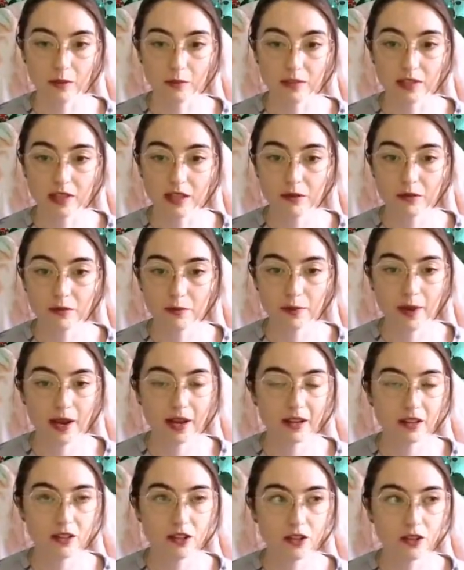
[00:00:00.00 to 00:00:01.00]
south
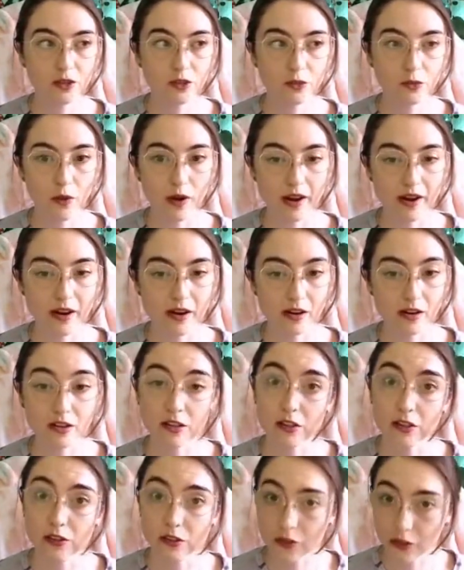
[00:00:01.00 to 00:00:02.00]
back to where
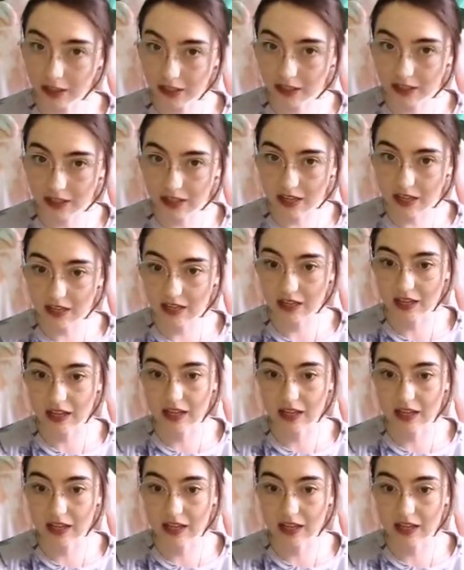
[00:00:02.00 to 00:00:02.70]
Nook's Cranny